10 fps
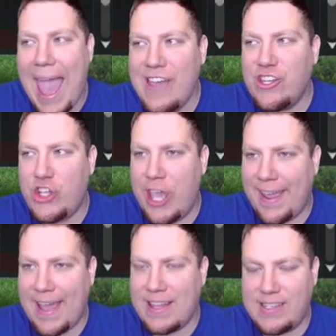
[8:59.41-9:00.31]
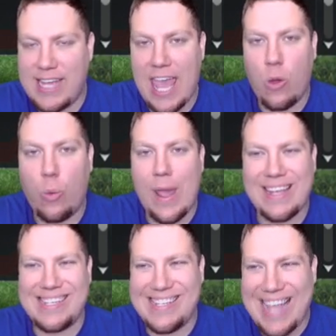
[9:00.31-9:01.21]
as you can see,
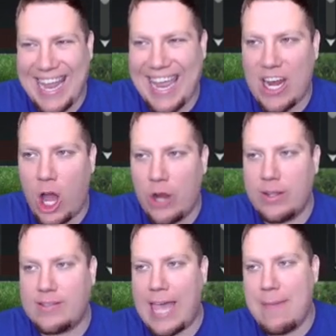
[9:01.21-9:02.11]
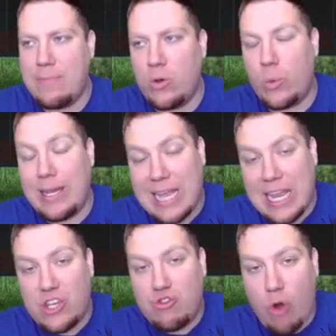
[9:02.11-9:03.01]
we're second on the table. We
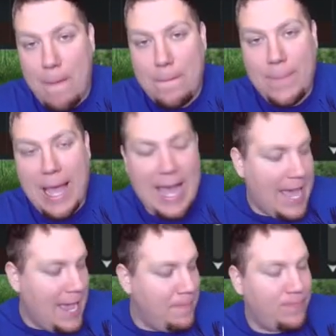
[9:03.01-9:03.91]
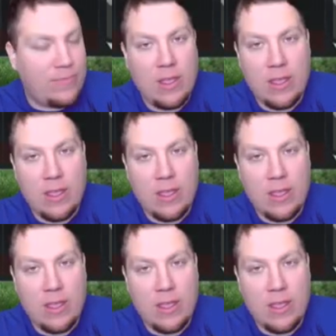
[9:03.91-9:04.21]
did drop um,